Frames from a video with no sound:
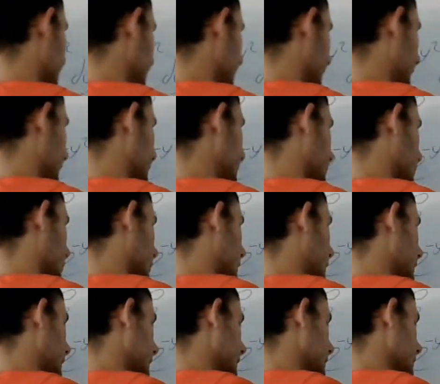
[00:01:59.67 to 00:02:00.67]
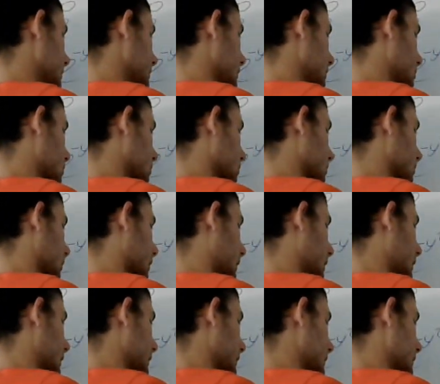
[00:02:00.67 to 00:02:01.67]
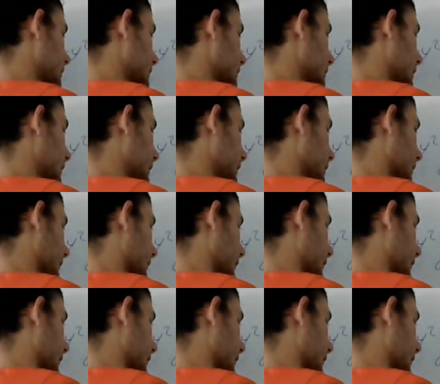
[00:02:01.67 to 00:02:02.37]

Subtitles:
and y is equal to r sine of